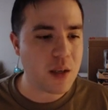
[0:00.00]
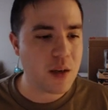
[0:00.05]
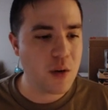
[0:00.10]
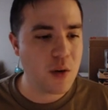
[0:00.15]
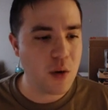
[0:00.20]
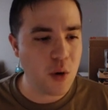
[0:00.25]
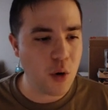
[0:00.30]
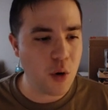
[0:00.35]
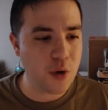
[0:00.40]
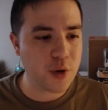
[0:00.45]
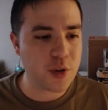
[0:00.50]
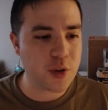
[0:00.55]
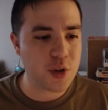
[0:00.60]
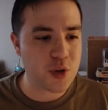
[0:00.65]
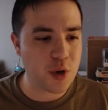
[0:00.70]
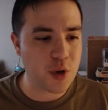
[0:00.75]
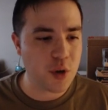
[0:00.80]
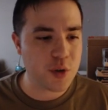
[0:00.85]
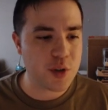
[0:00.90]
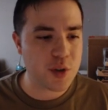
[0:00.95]
Order
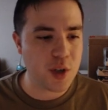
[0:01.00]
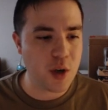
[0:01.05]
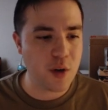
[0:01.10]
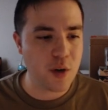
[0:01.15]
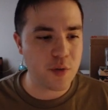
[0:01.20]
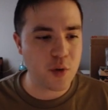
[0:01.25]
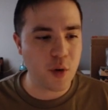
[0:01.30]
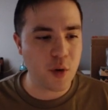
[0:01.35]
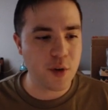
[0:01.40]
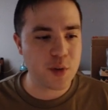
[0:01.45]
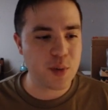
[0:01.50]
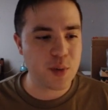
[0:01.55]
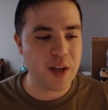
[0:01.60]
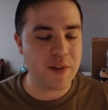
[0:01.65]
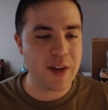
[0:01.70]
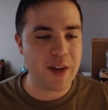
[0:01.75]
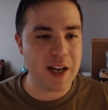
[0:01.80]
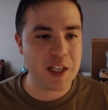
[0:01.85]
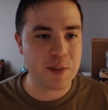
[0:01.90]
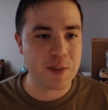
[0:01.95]
control. So of course we
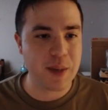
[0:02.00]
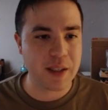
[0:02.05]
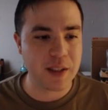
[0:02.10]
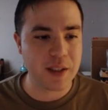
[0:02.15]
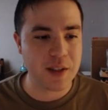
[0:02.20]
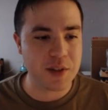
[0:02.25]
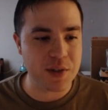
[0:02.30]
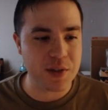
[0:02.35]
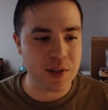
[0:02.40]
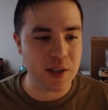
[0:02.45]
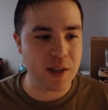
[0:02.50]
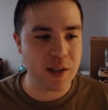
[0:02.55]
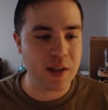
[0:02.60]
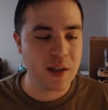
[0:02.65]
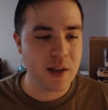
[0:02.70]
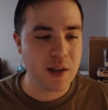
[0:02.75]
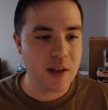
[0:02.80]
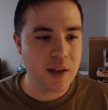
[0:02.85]
have Aspect of the Sea.